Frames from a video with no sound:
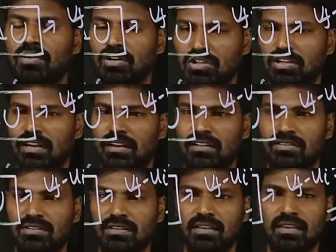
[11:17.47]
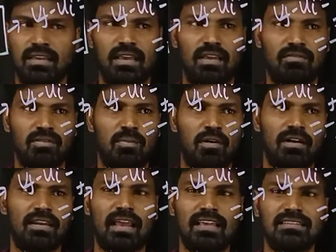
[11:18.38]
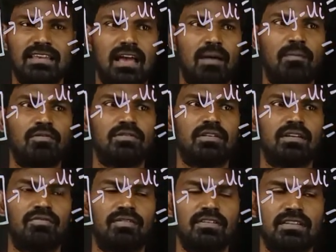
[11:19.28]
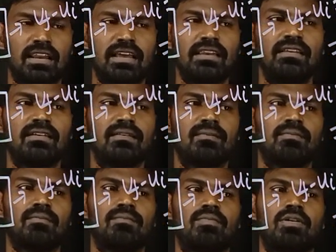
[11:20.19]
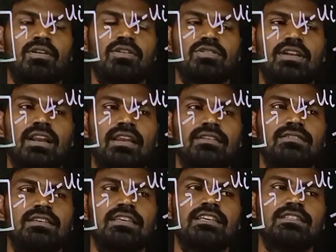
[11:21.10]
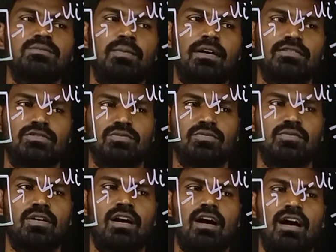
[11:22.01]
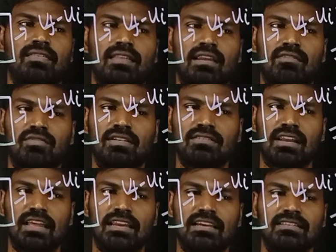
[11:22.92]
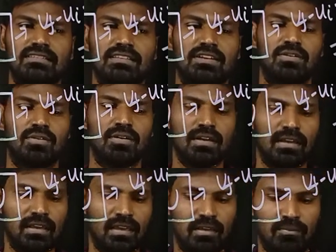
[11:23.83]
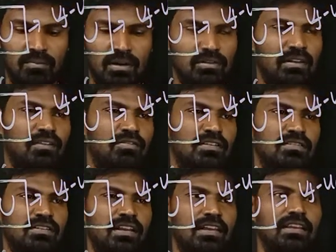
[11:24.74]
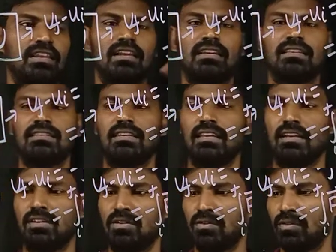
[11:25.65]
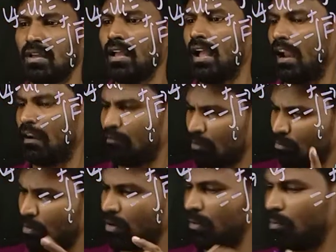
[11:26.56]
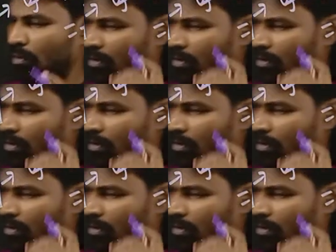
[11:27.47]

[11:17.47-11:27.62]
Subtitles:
potential energy. If the body lies above the reference line, potential energy is positive. On the reference line it is 0. If below the reference line it is negative. And one more